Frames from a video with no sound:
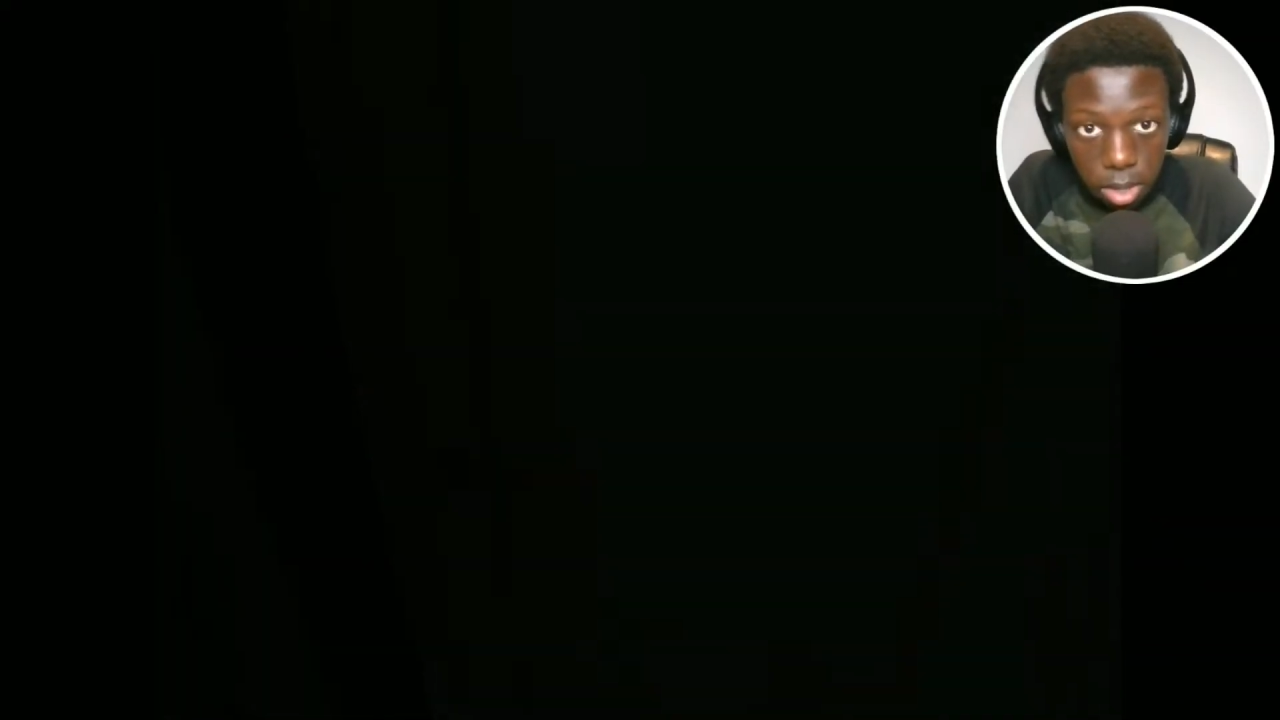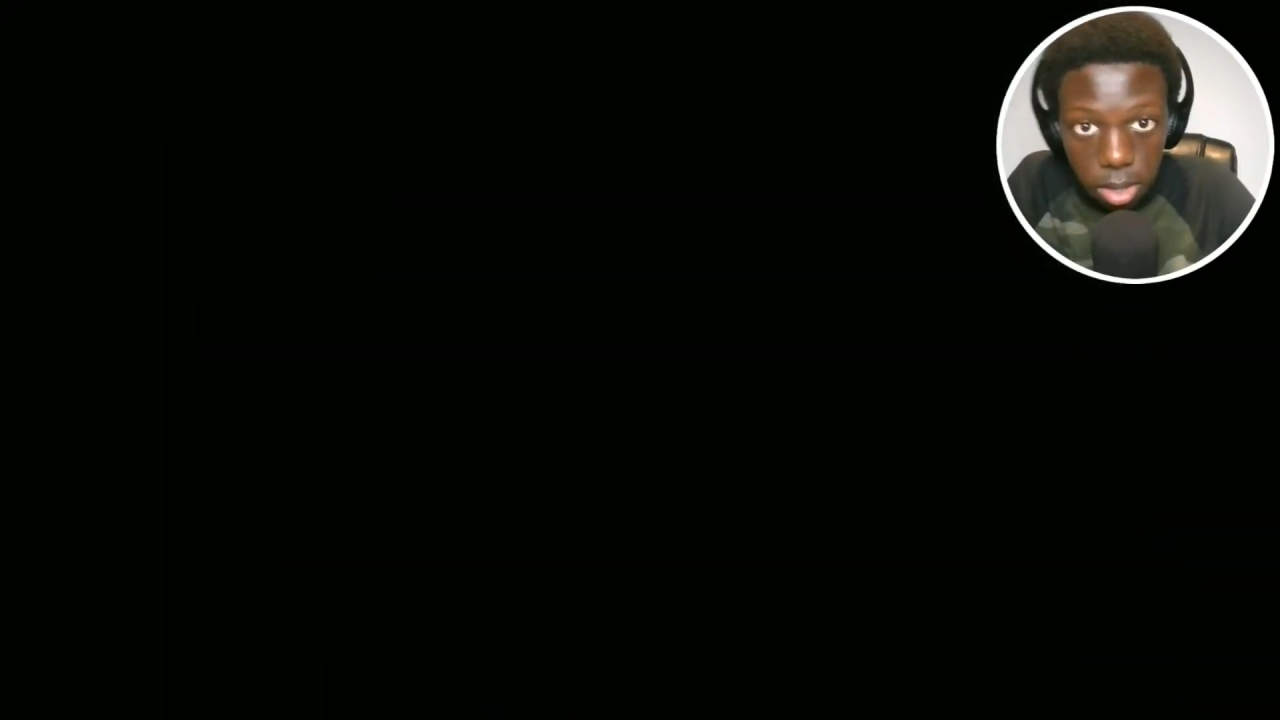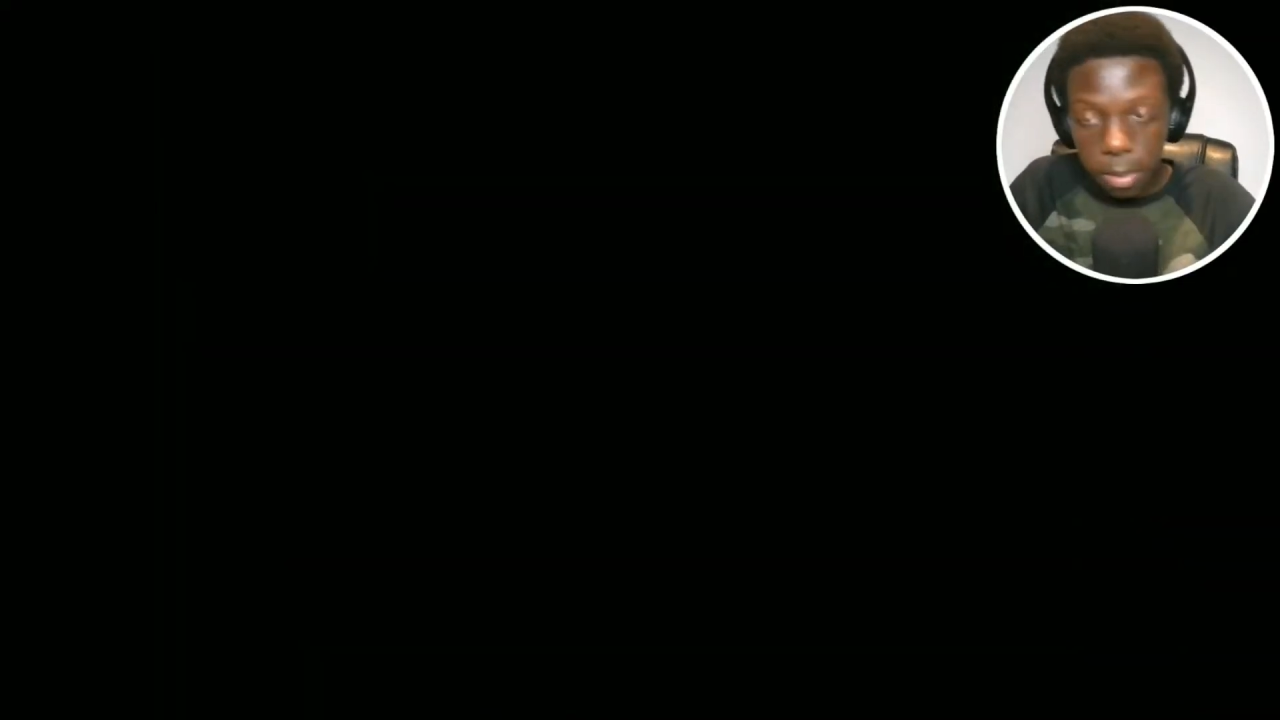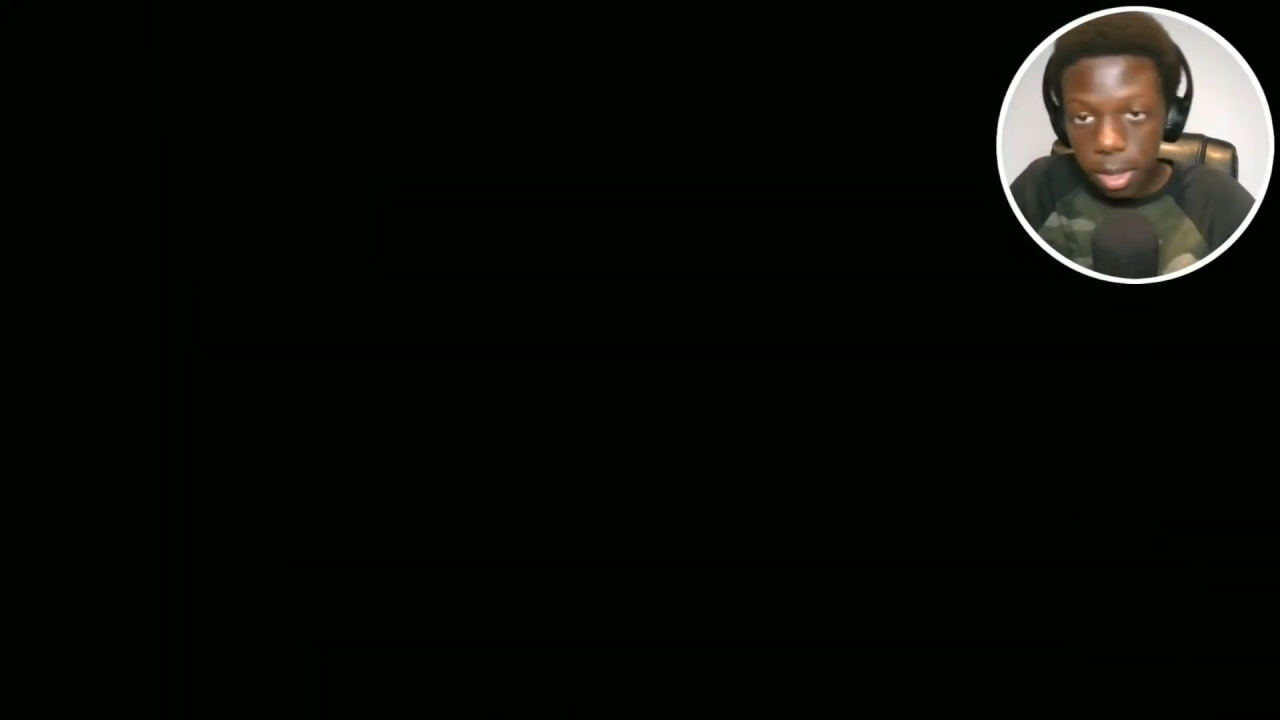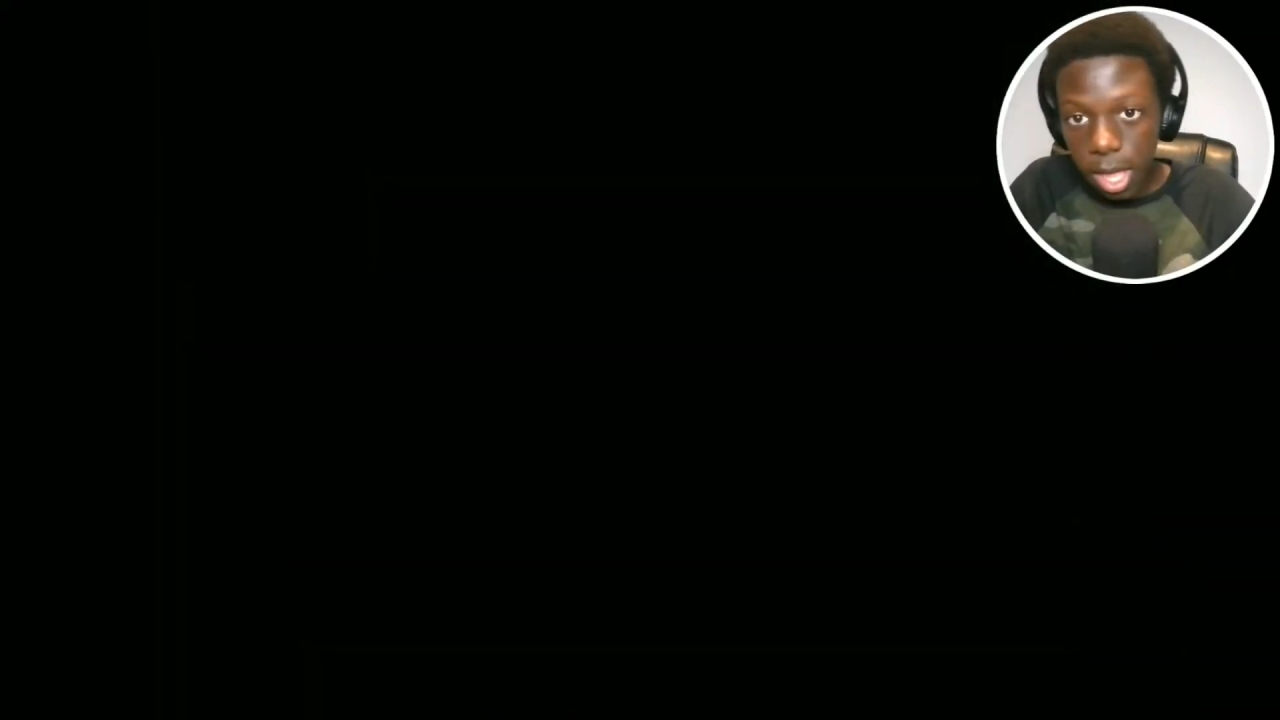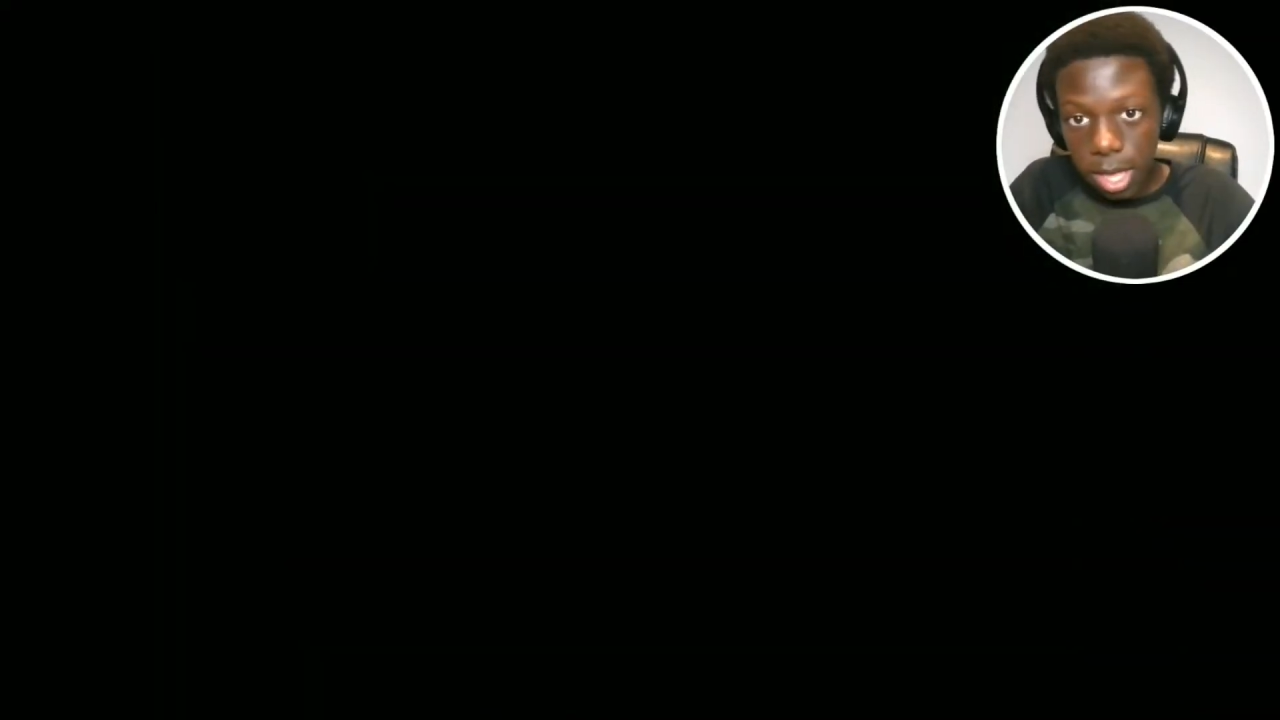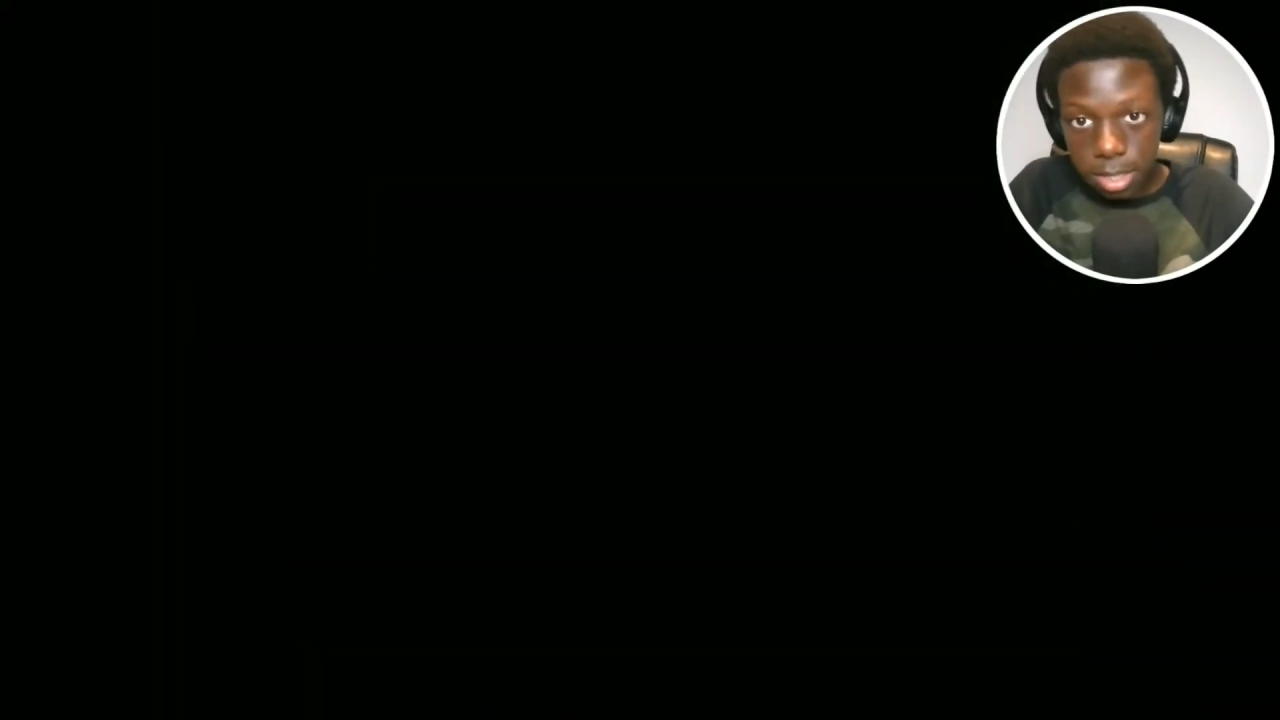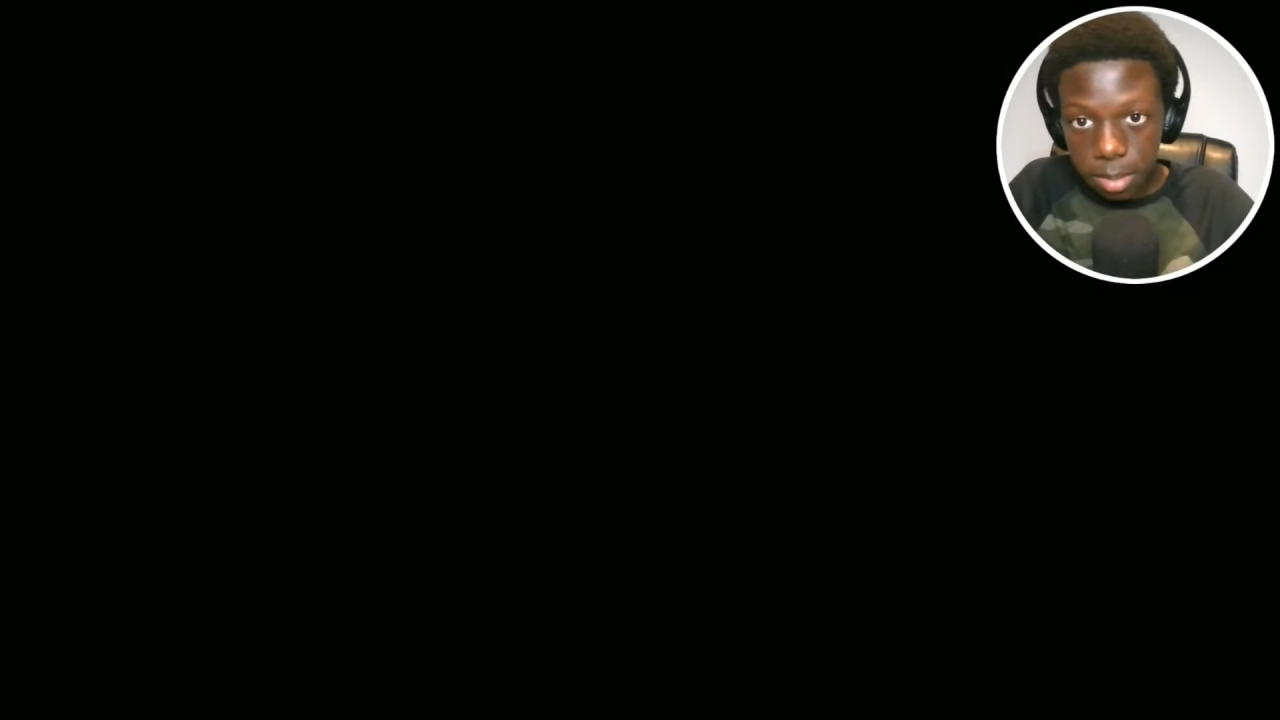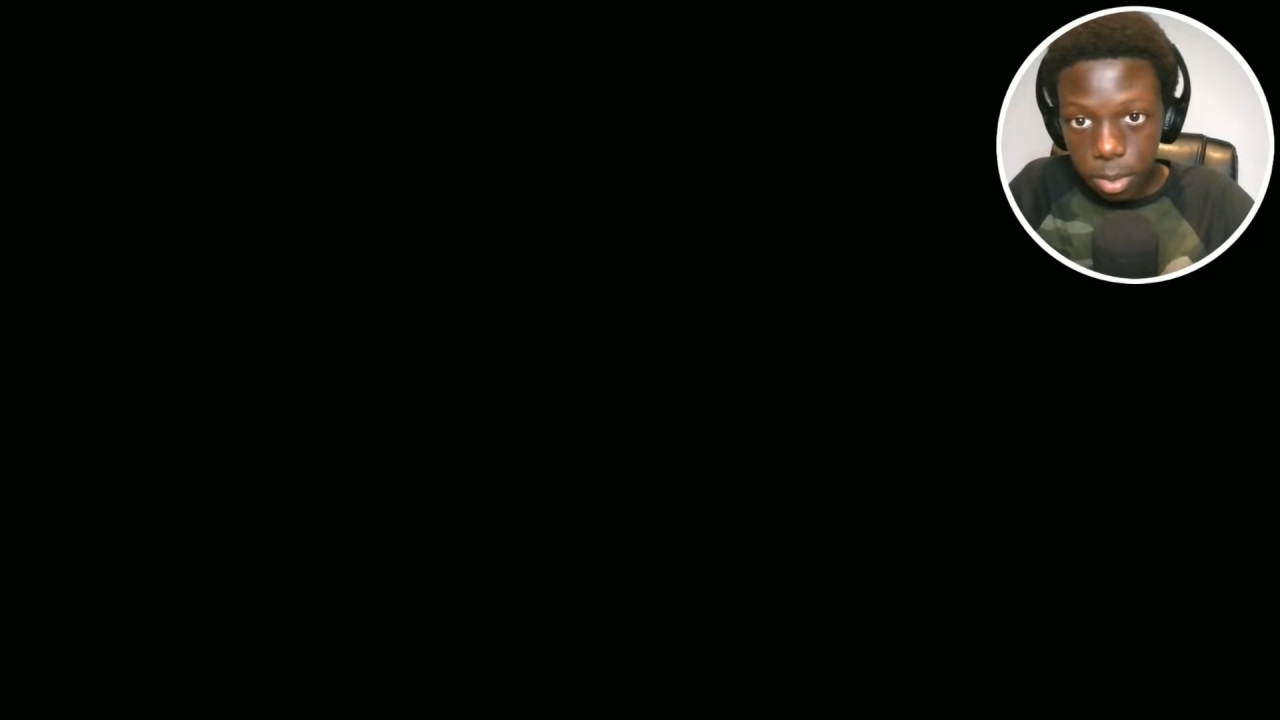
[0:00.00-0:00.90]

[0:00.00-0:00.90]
Let me guess.